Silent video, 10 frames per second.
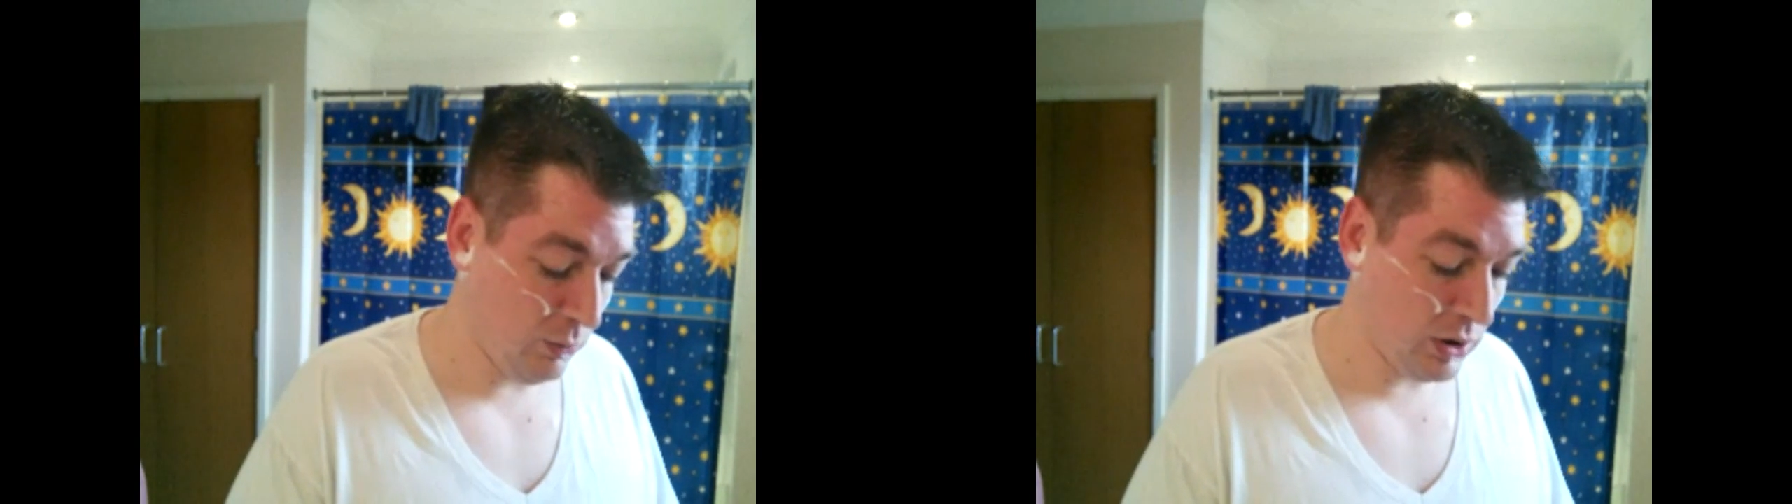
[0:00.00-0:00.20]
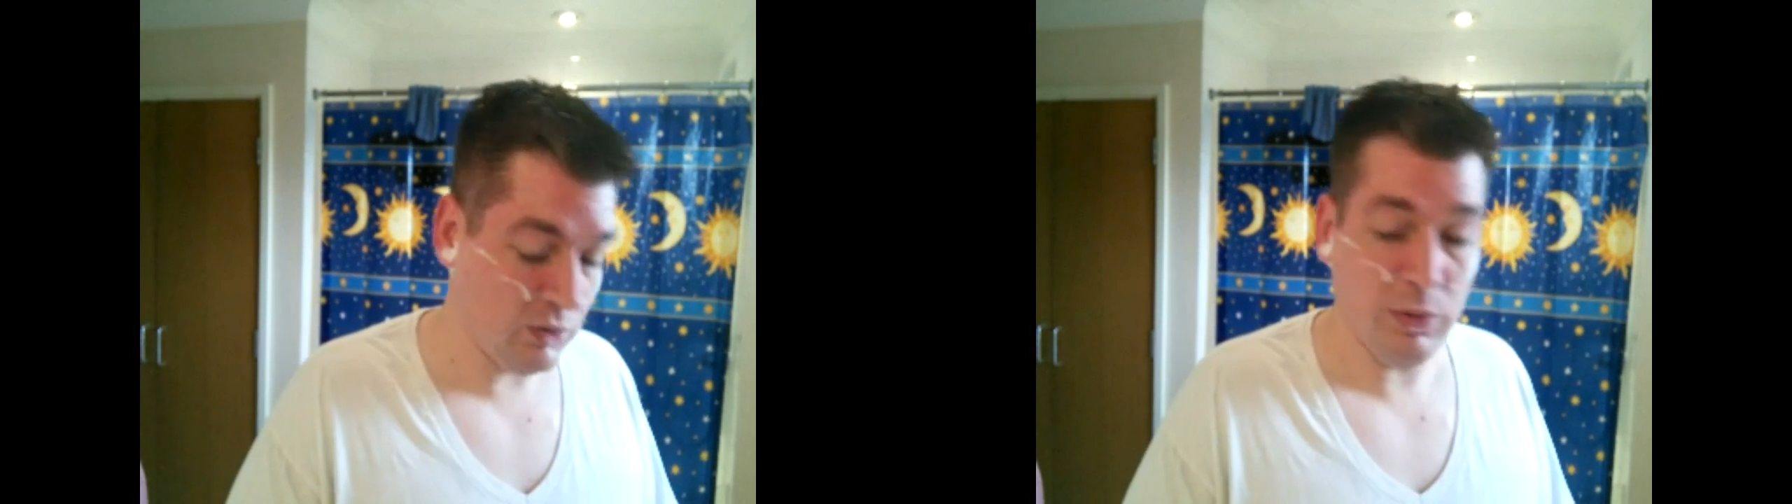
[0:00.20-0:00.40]

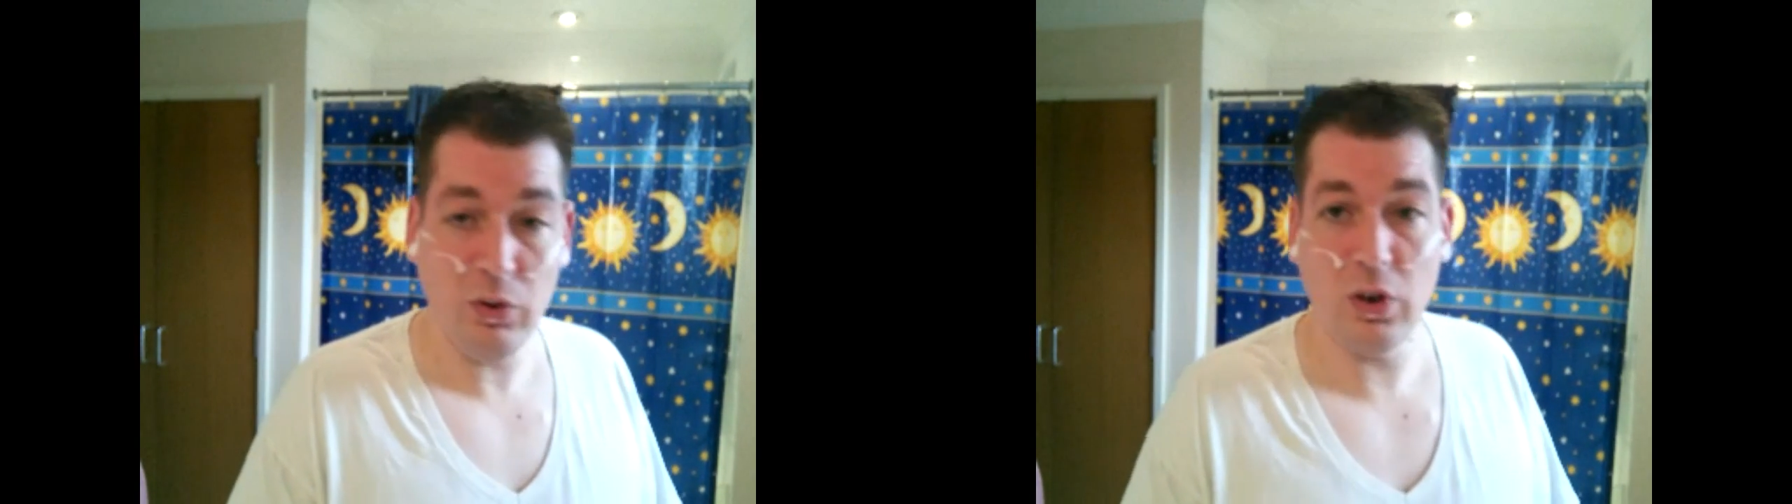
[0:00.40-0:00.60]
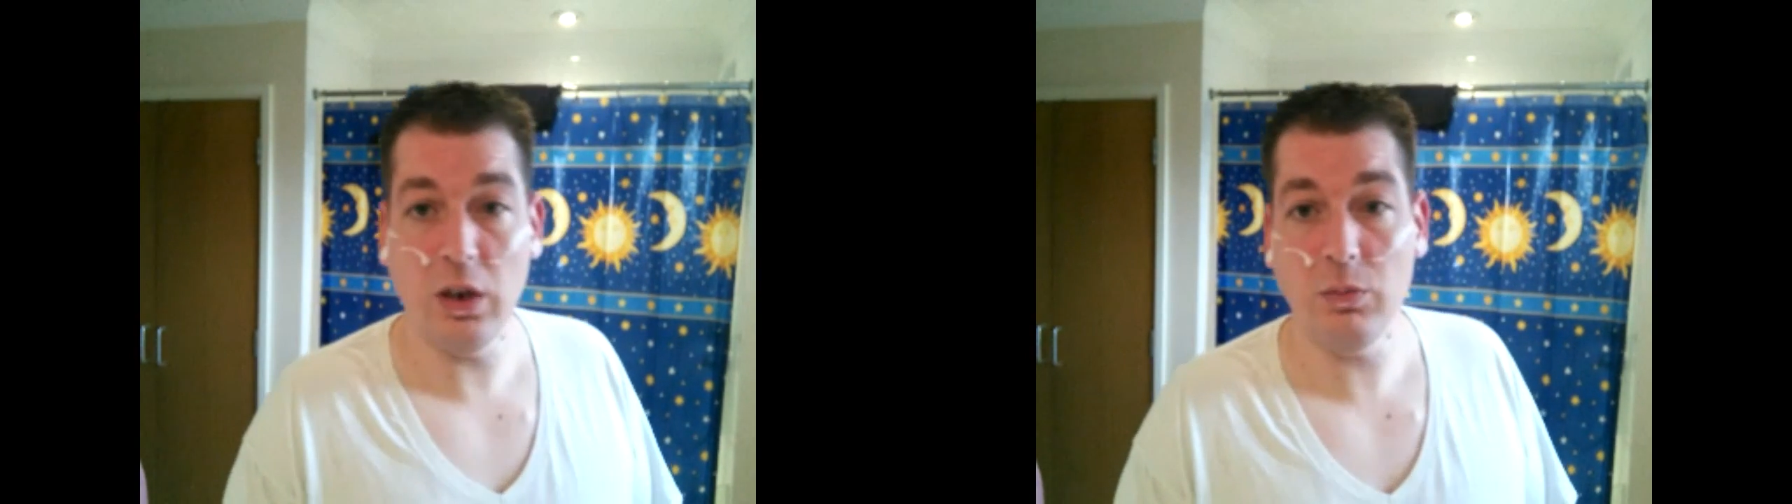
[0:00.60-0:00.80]
it because
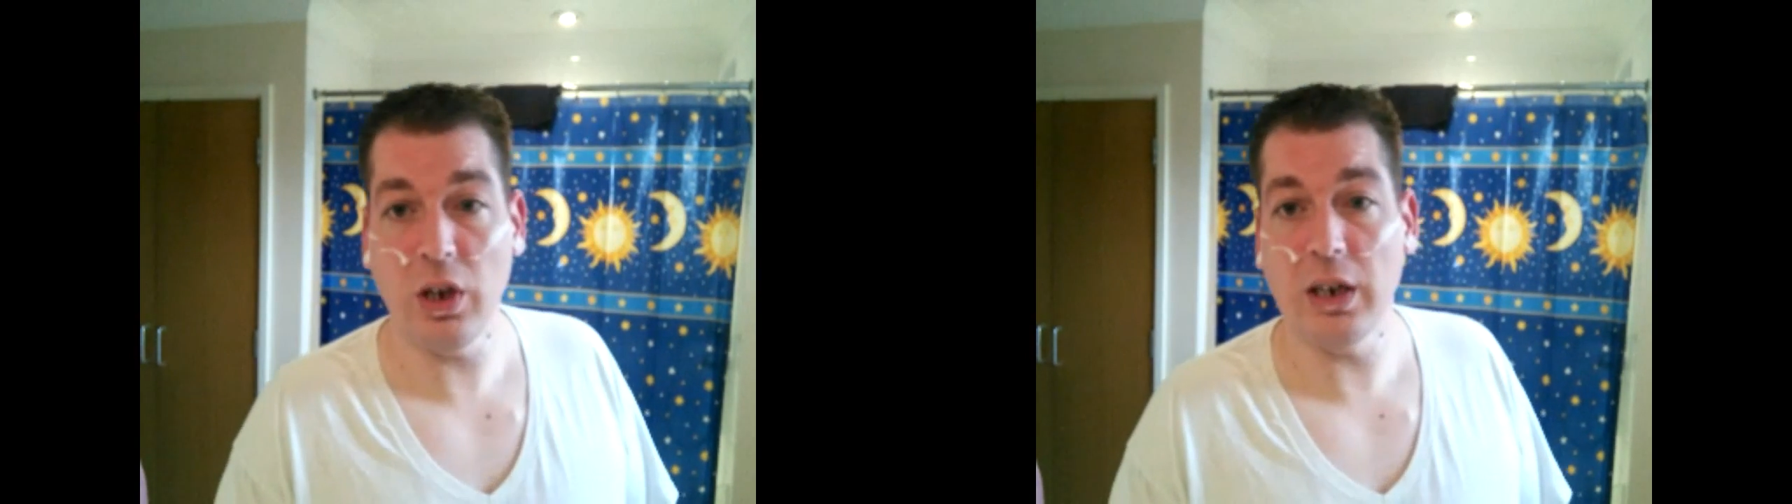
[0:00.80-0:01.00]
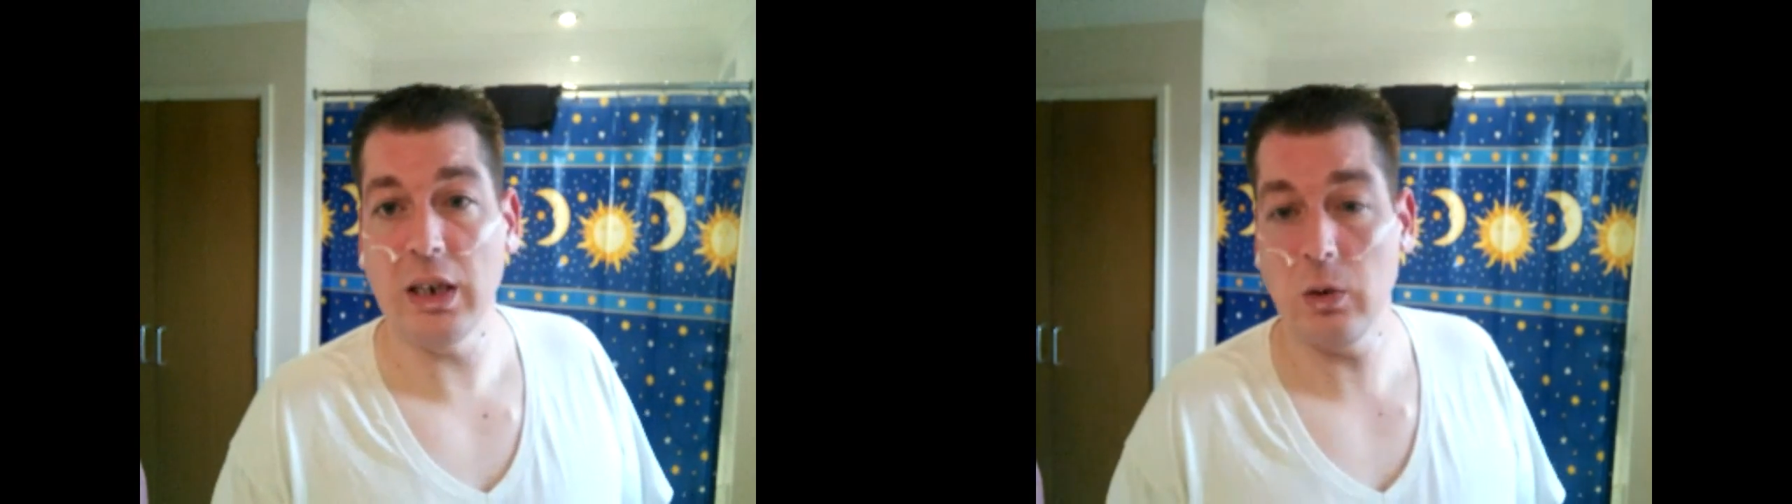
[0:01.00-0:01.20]
most times
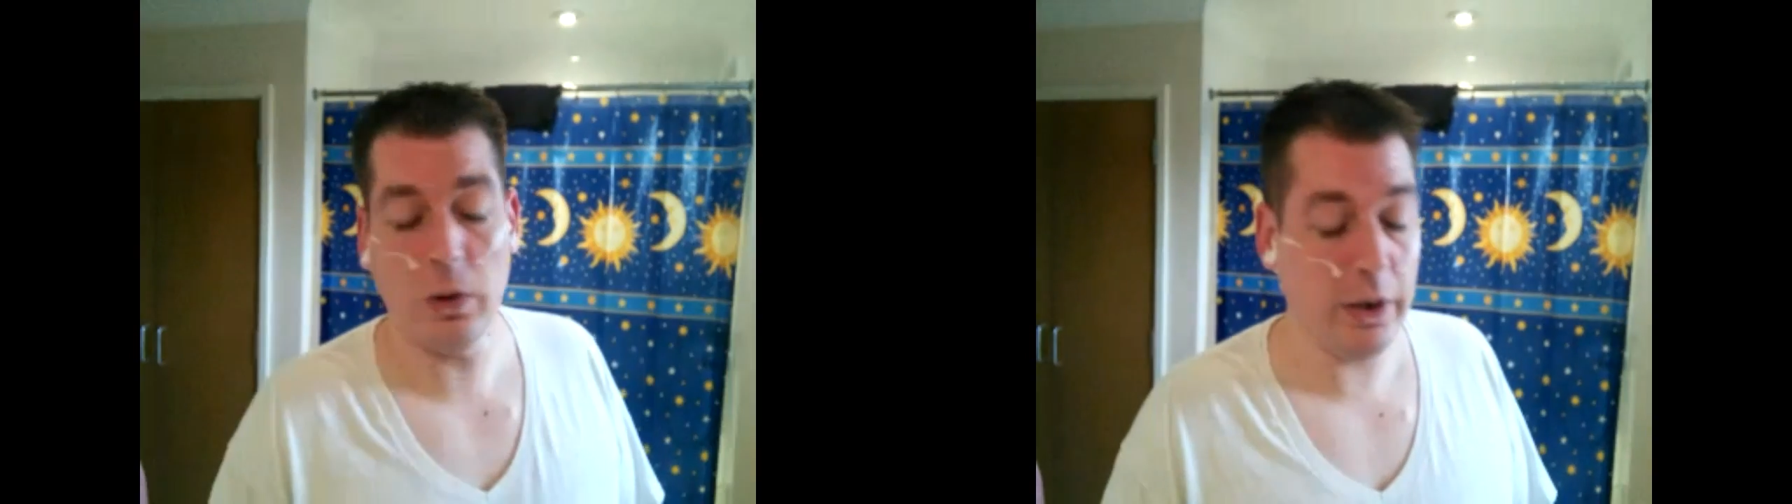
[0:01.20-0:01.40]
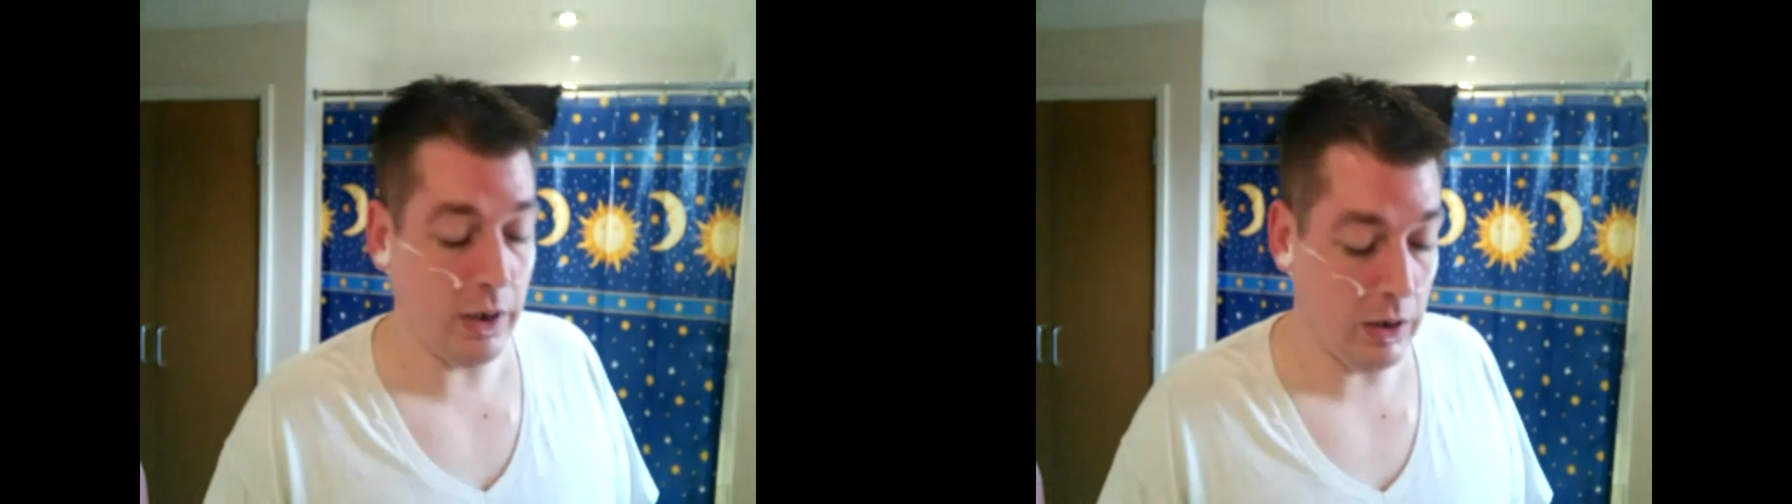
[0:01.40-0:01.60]
I get it
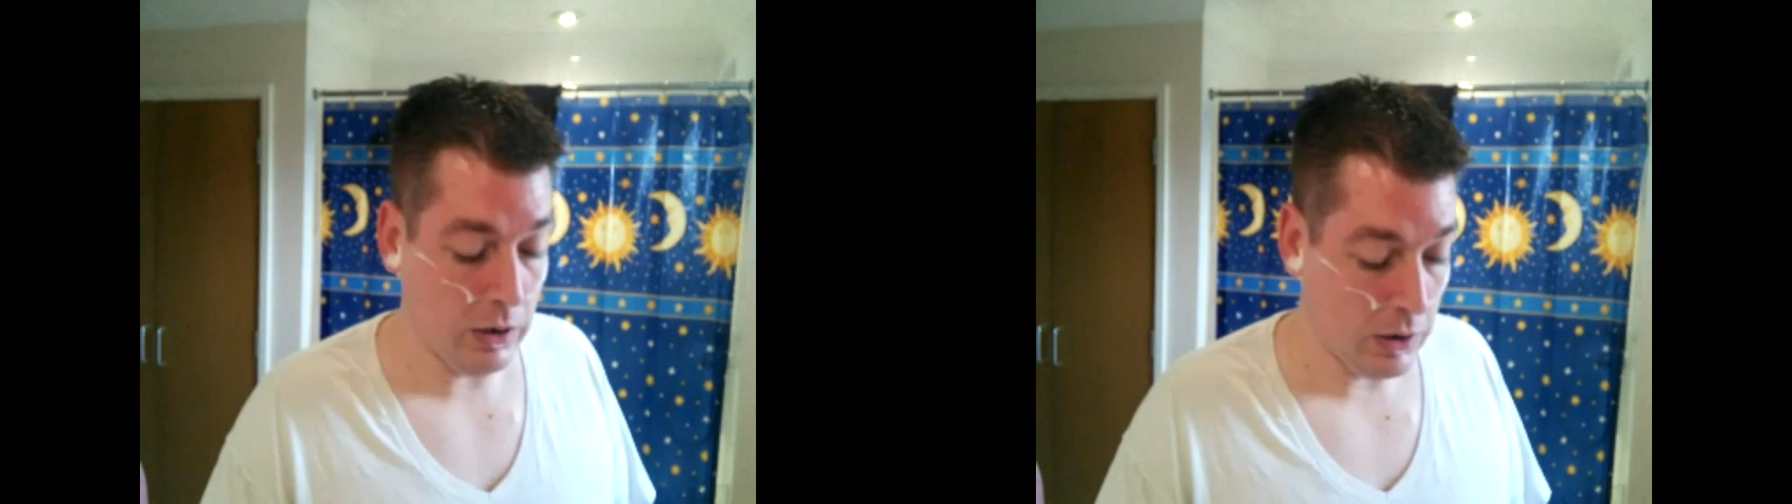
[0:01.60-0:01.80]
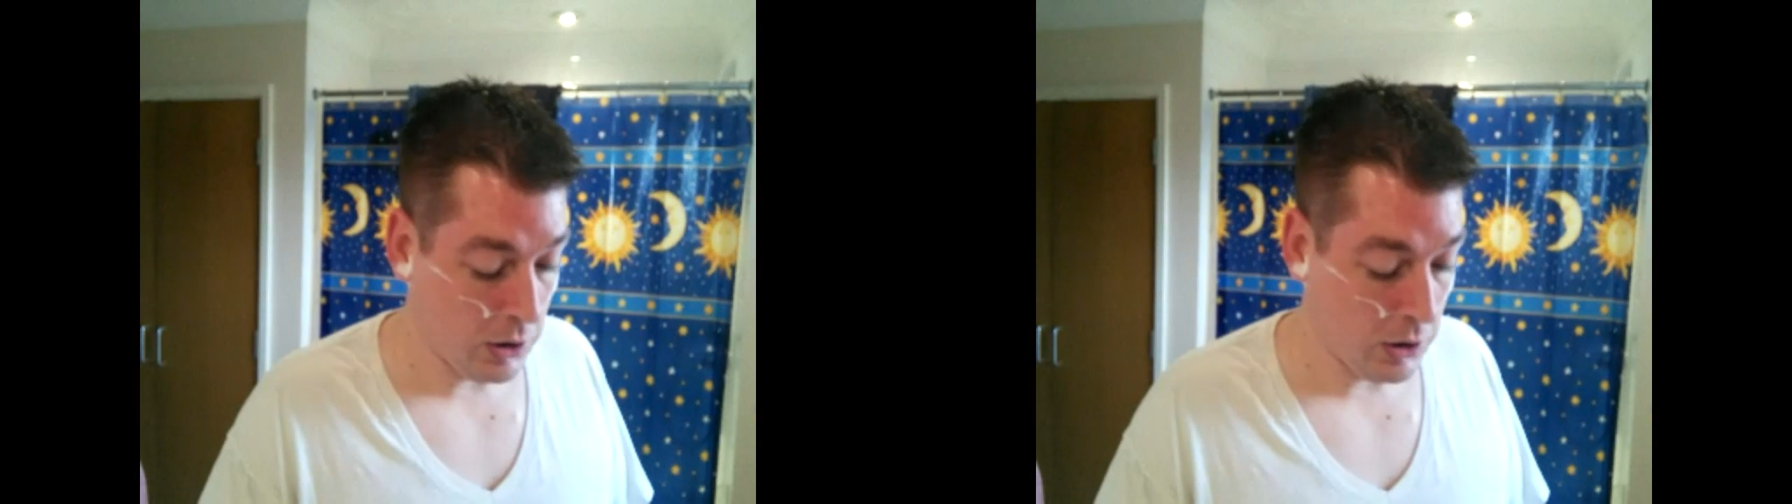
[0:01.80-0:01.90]
right.